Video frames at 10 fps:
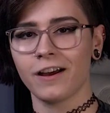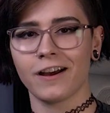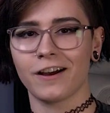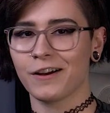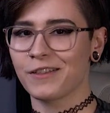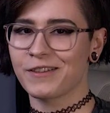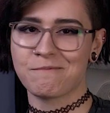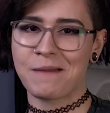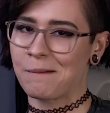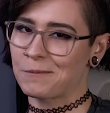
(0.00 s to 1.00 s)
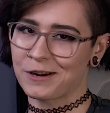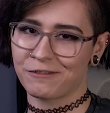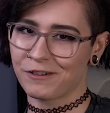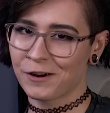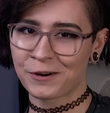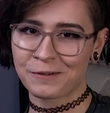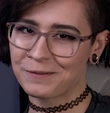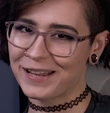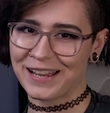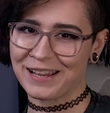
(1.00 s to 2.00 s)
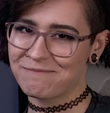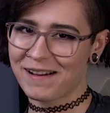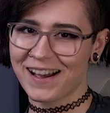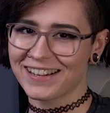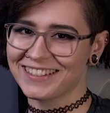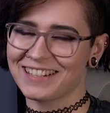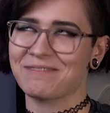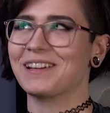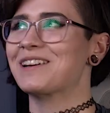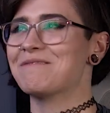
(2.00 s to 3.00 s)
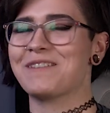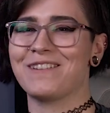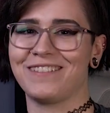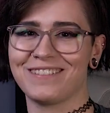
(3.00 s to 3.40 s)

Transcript: The memory foam ear pads, I mean, come on,